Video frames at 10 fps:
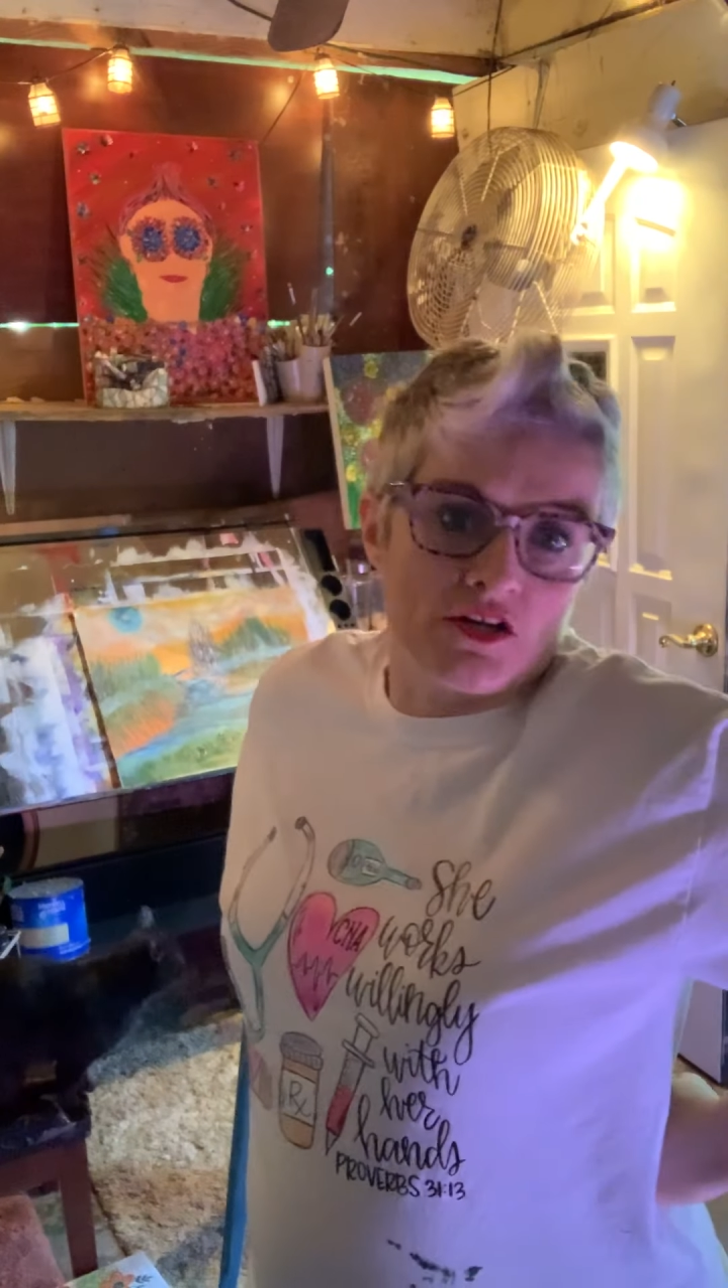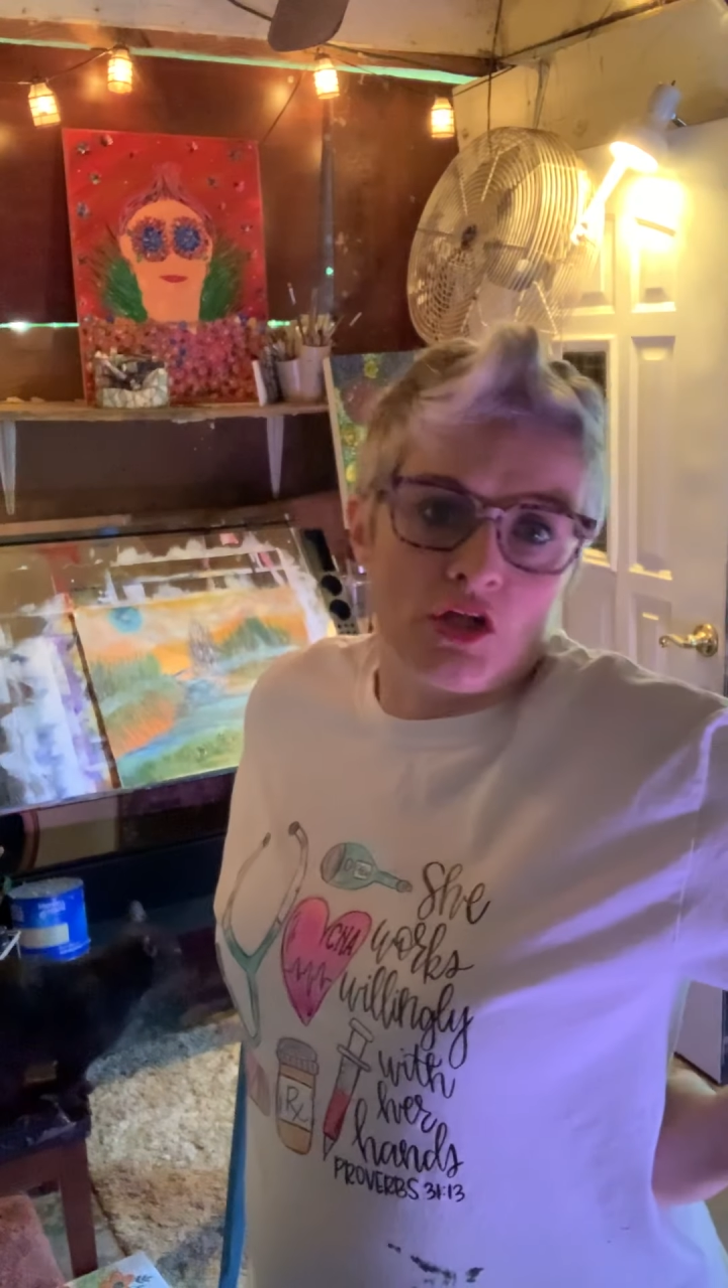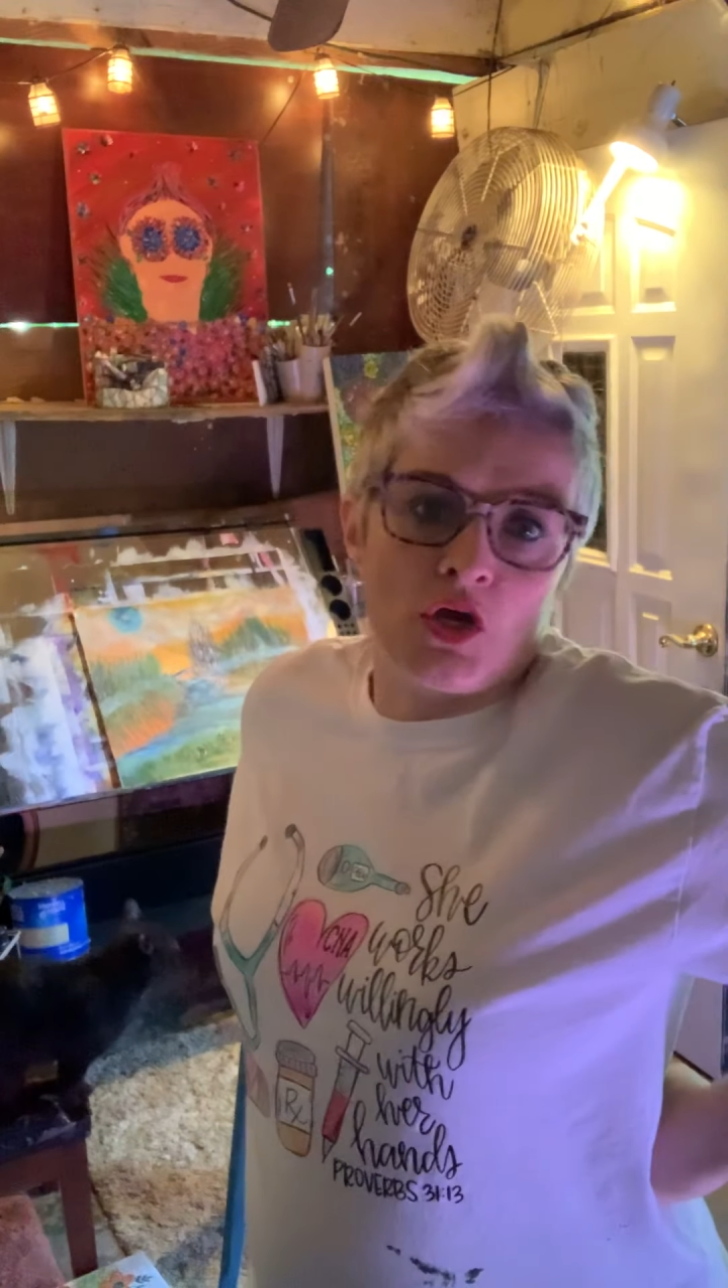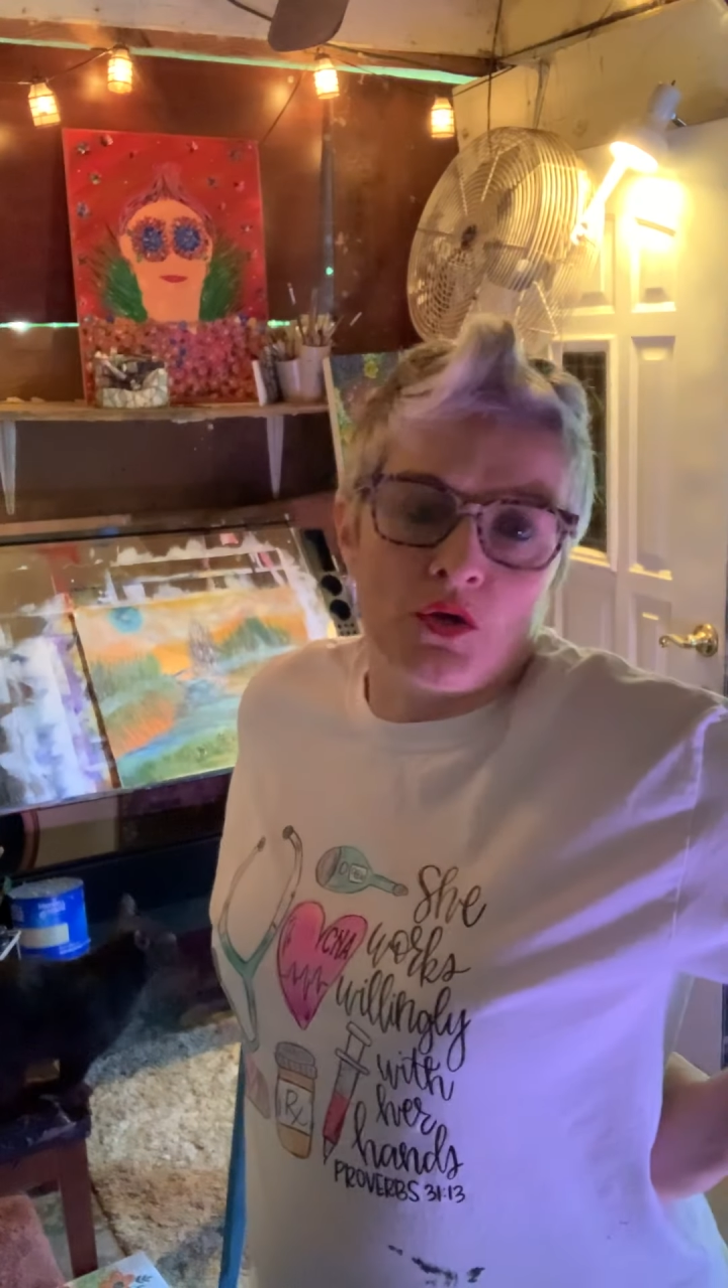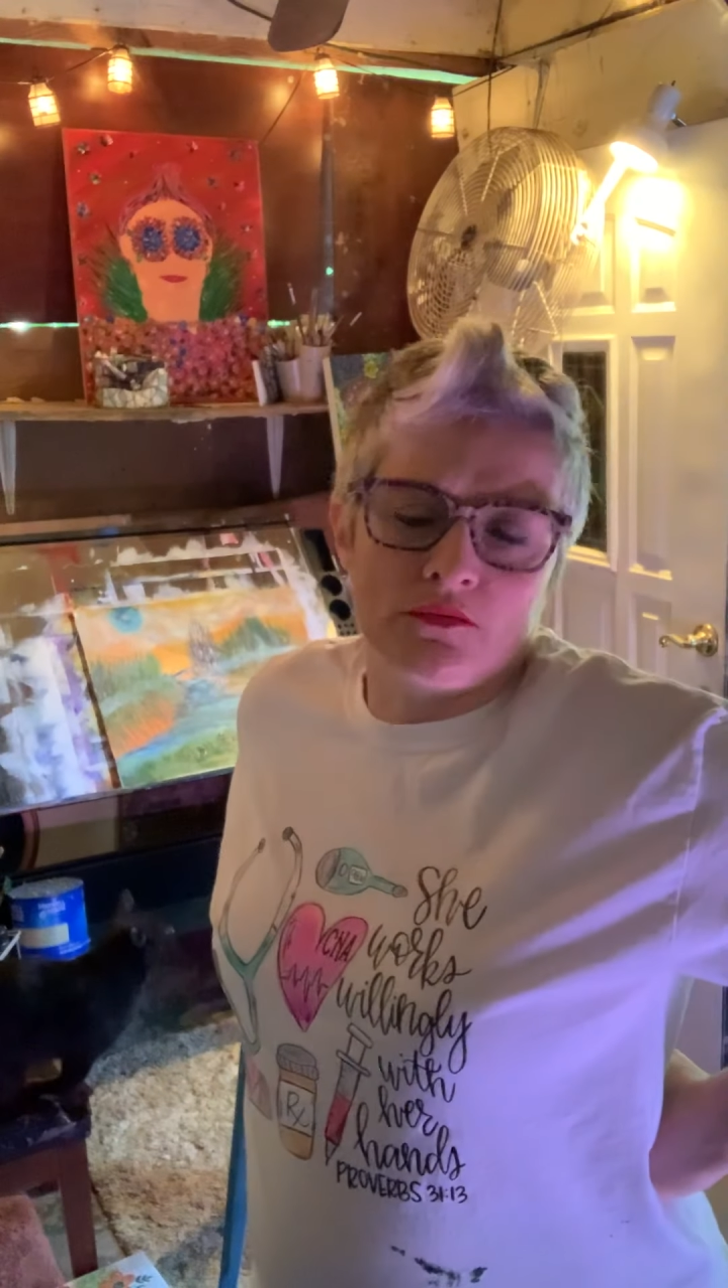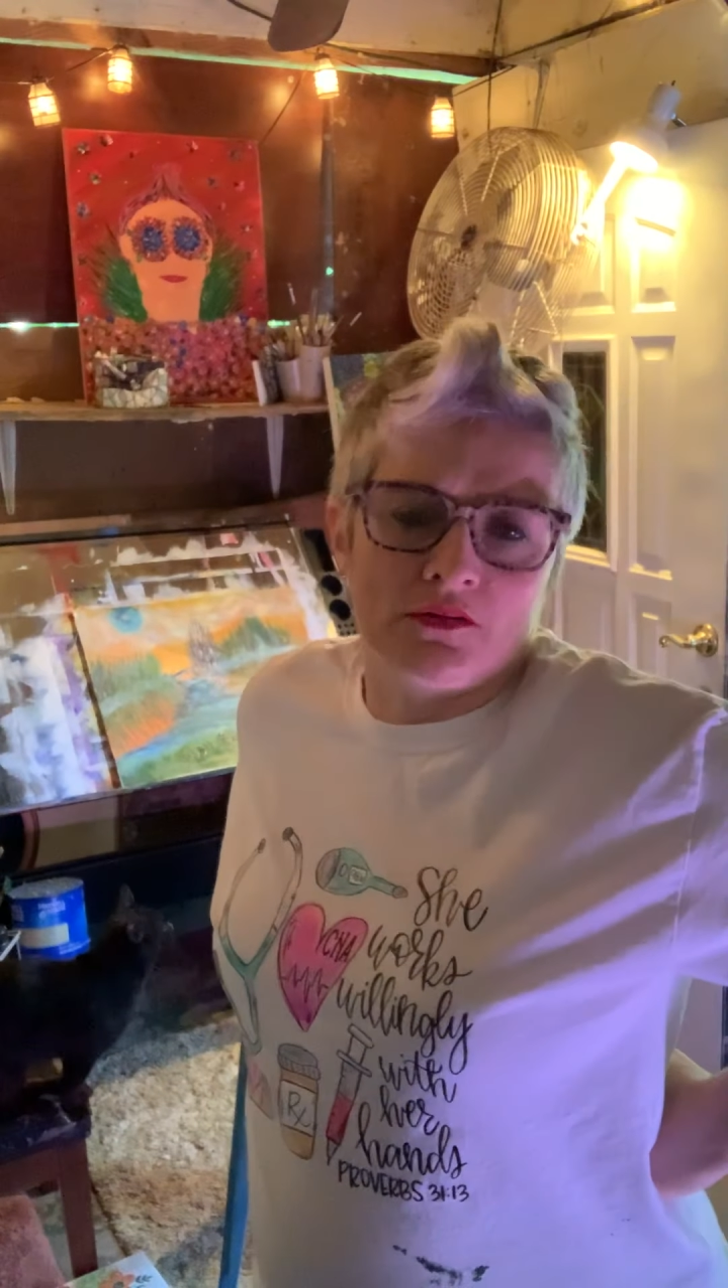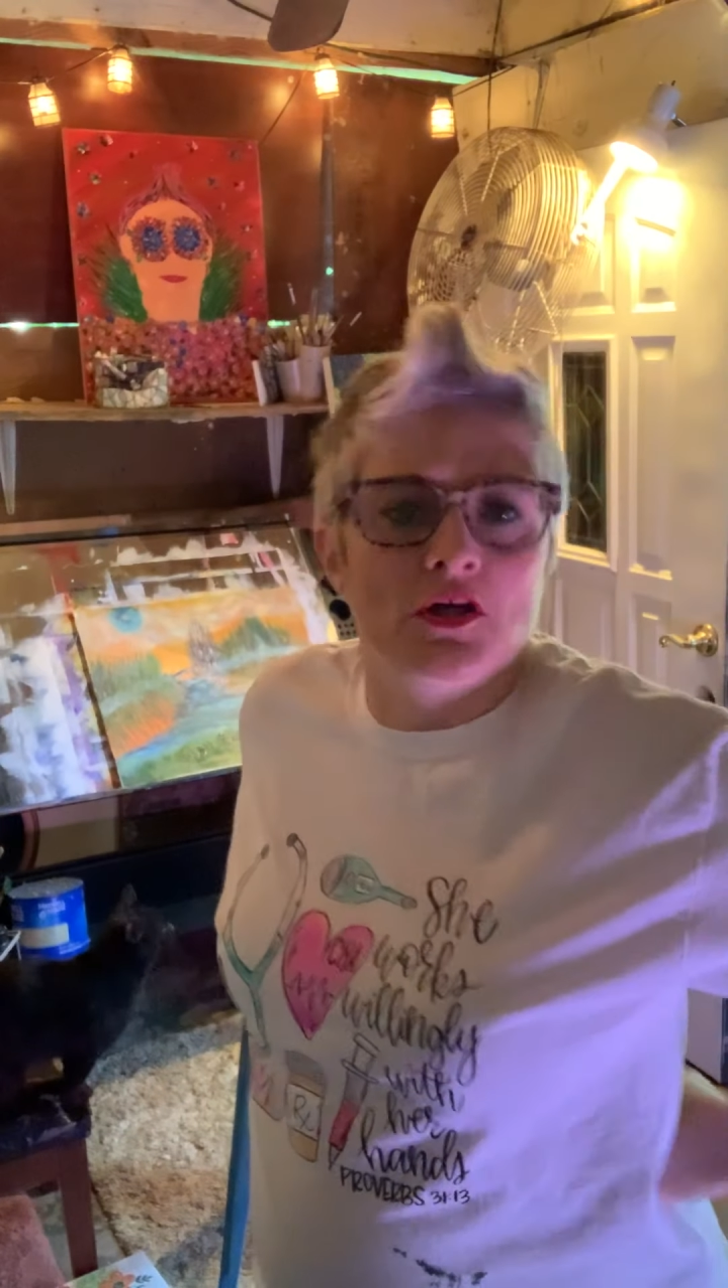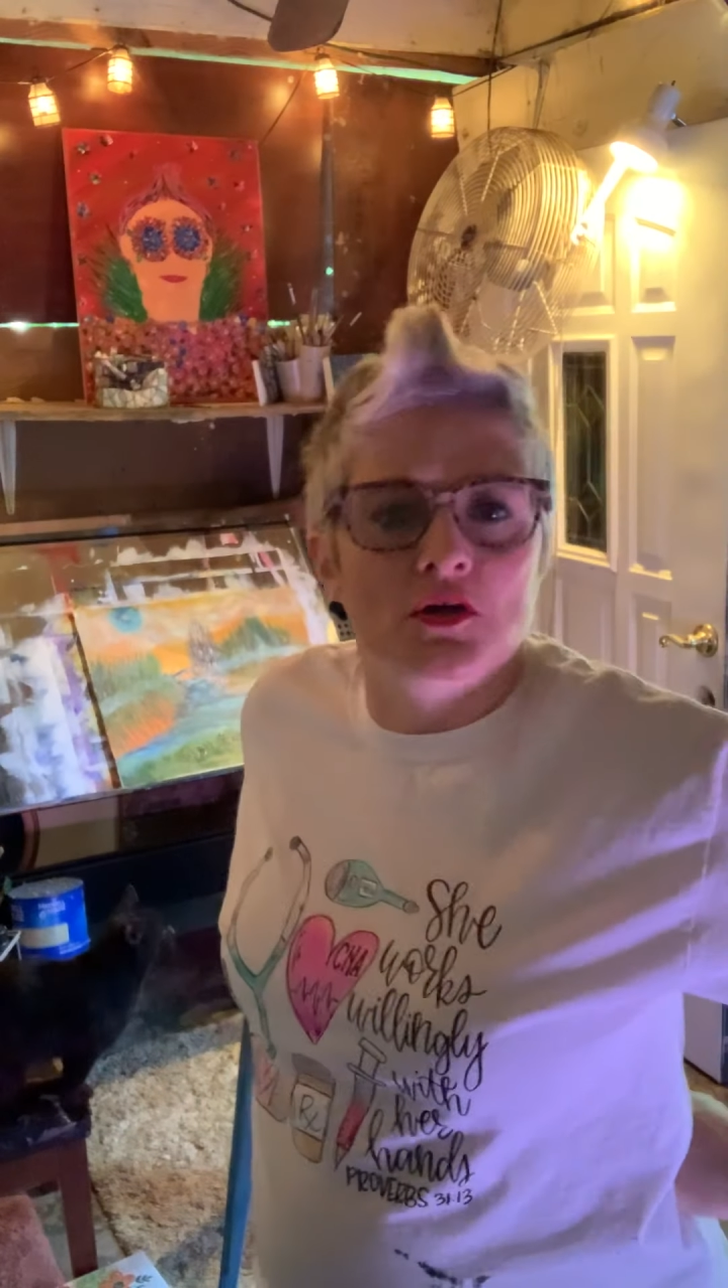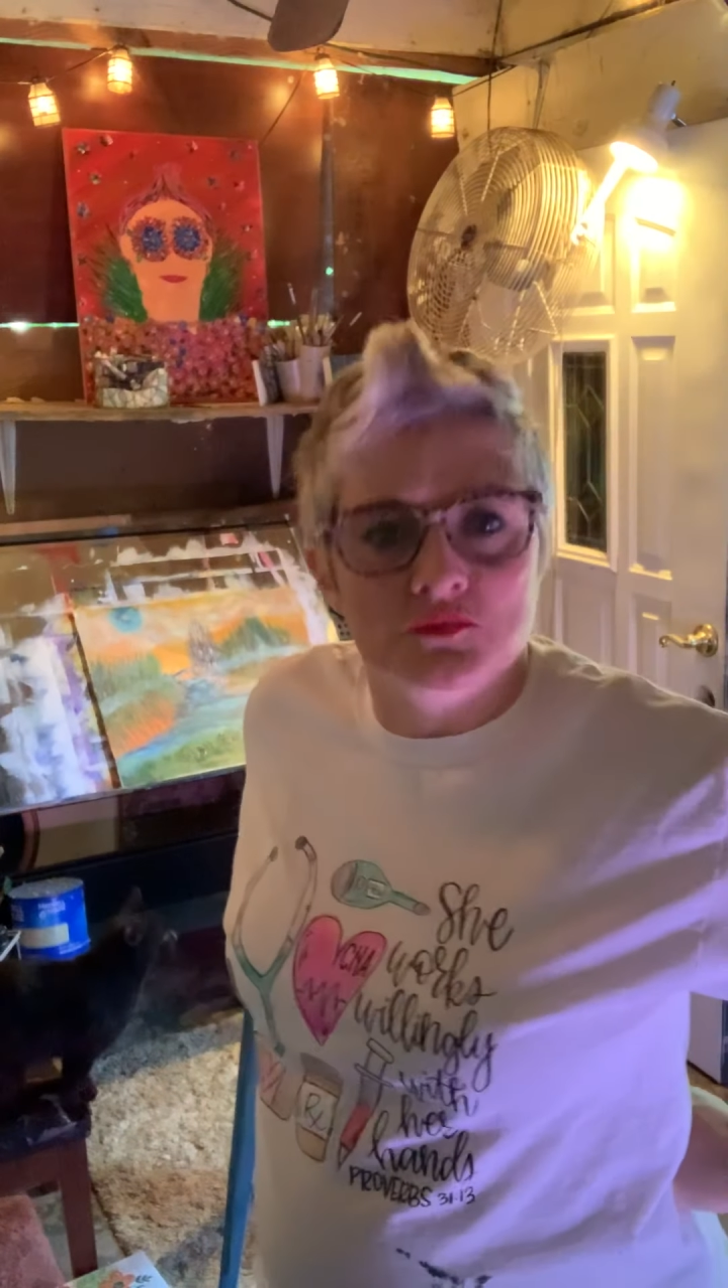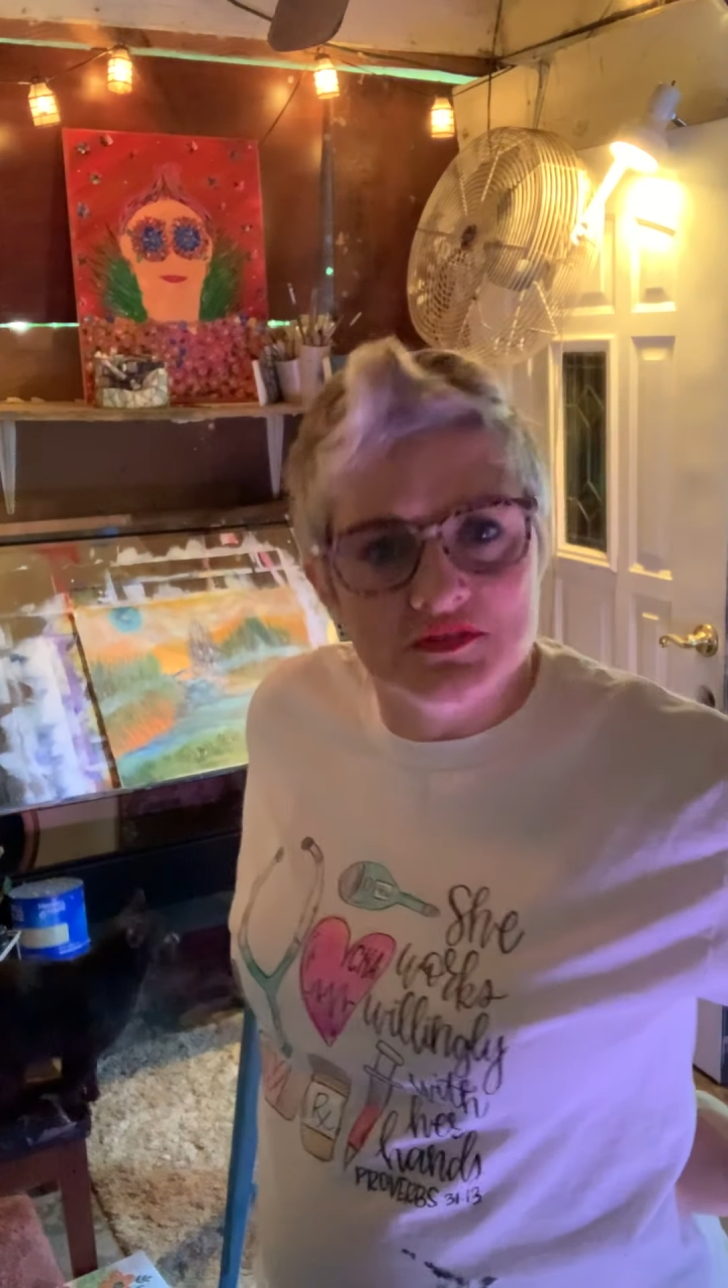
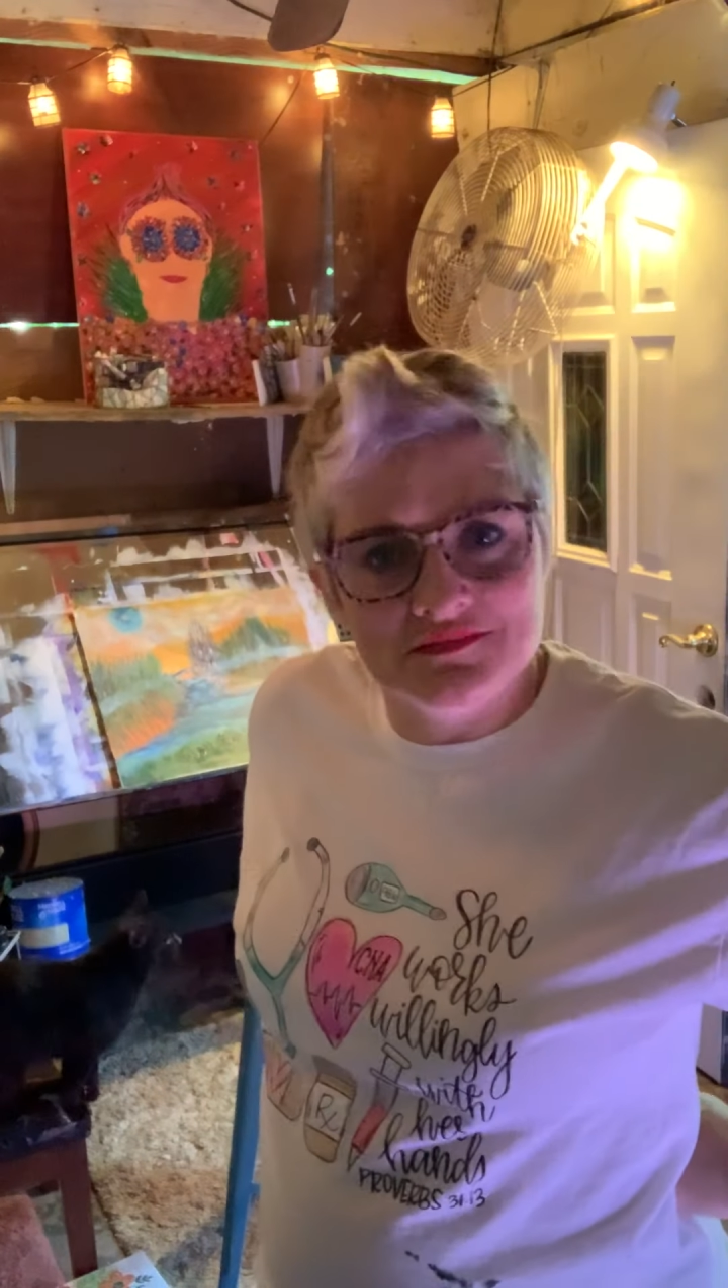Lowe's,